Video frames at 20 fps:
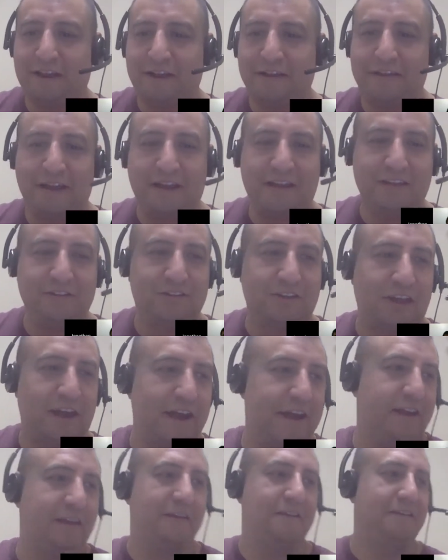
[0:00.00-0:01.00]
And then he's
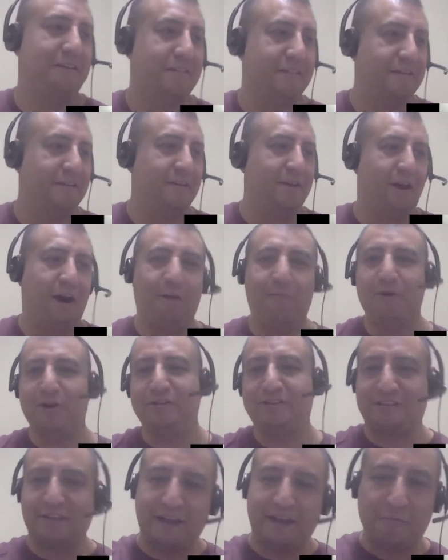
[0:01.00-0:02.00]
like, I'm going to
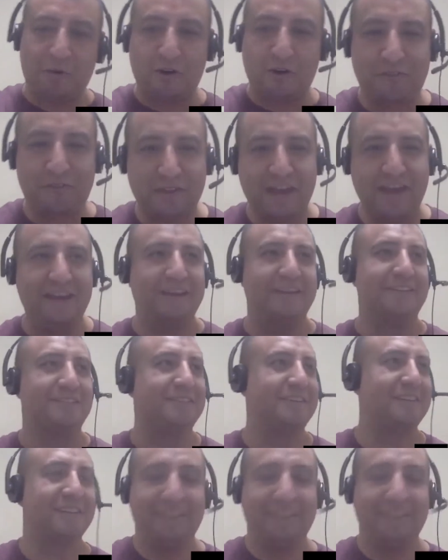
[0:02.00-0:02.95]
say more things.